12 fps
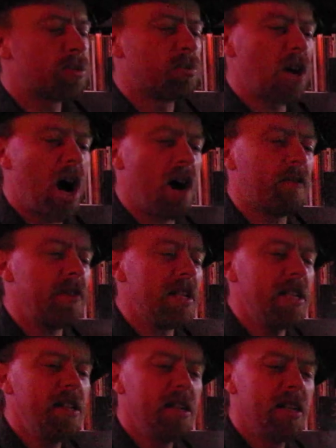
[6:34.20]

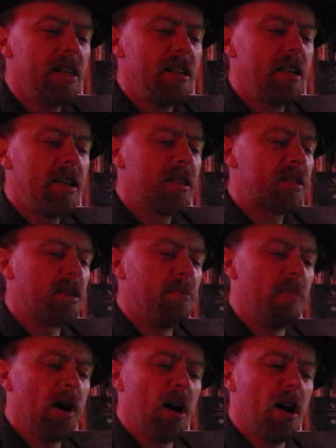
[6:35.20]
coffee,
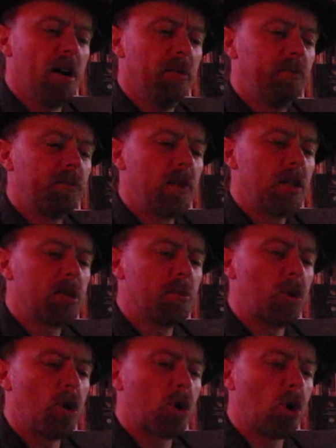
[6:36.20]
some
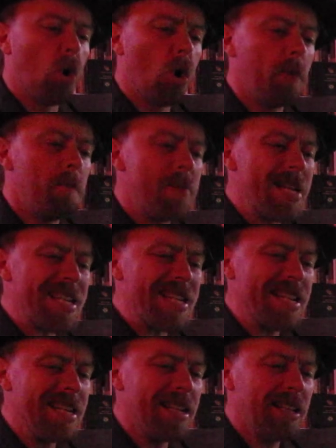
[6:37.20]
cocoa
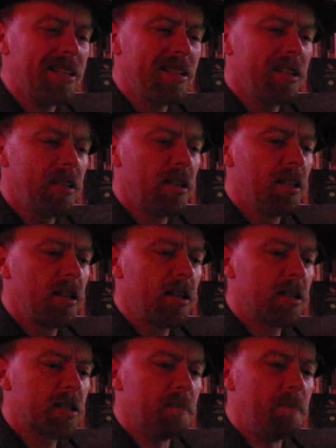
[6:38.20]
bean,
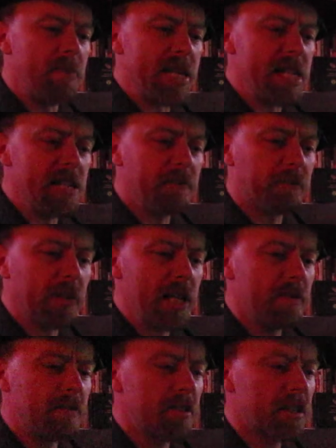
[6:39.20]
some bean
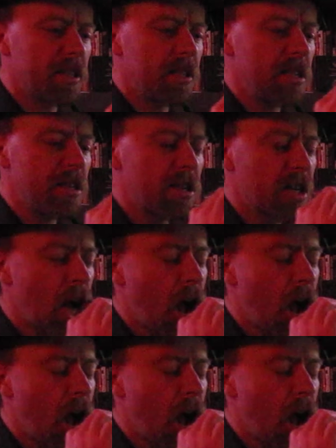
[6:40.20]
flavors in here.